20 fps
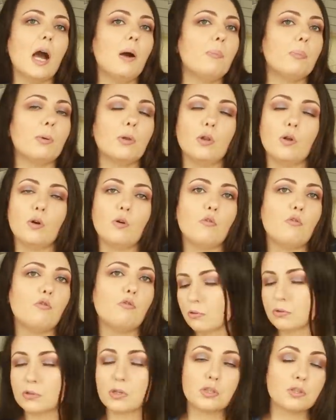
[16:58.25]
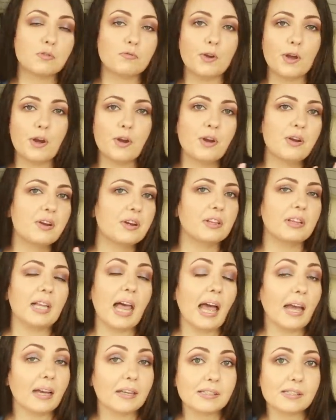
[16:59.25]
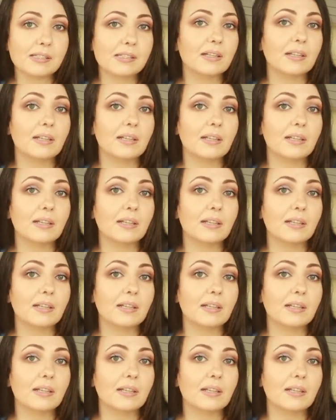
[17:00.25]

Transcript: couple of oh, such very relaxed,